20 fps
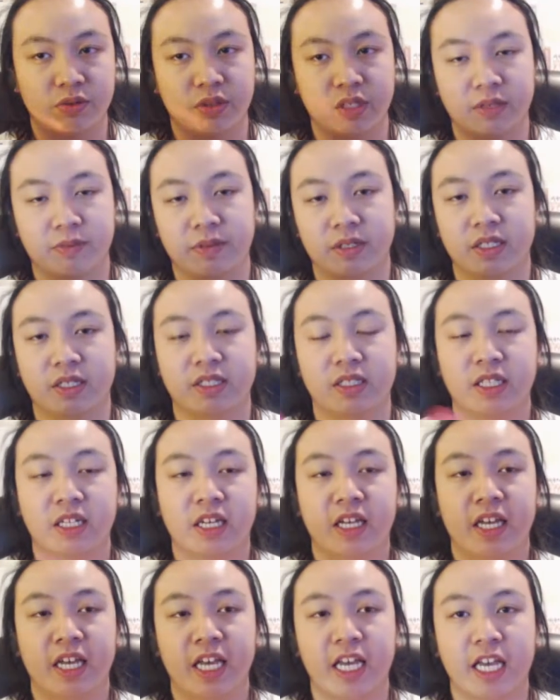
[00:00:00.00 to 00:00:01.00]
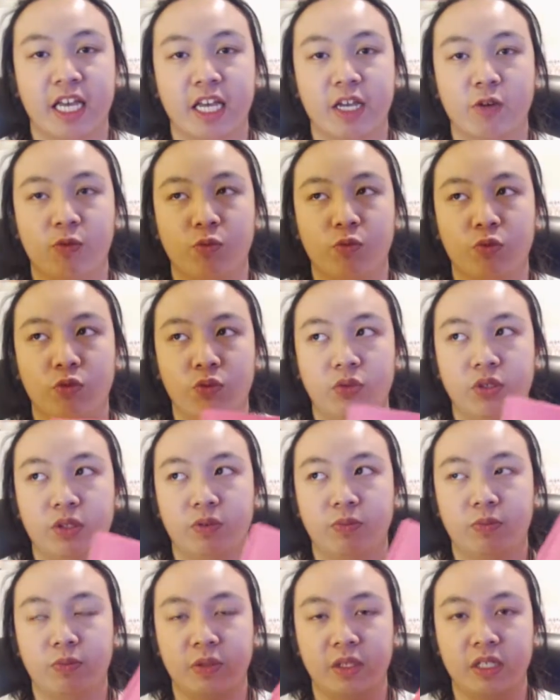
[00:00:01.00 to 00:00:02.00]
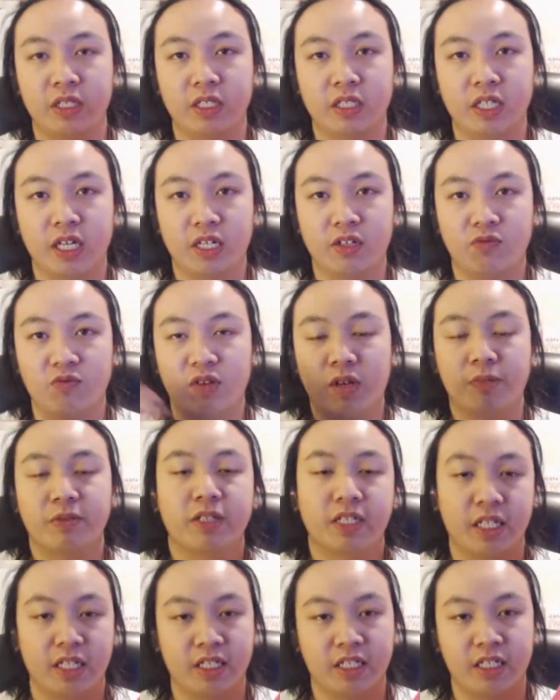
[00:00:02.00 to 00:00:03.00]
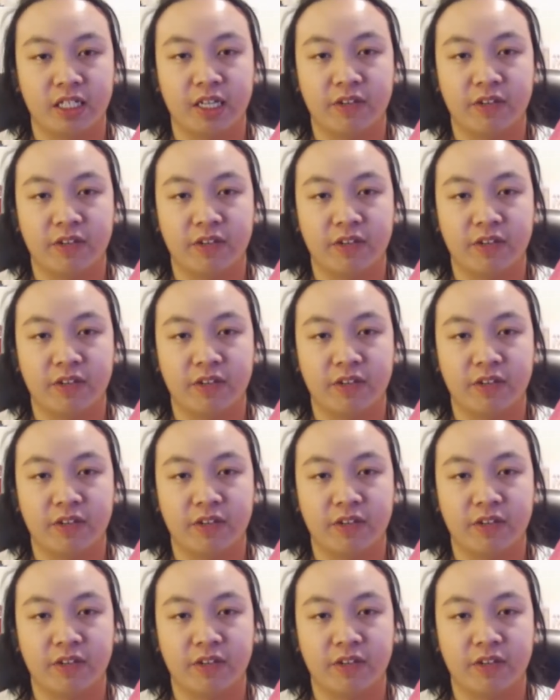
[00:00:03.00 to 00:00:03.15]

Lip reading: you think, because it would be kind of replicating it.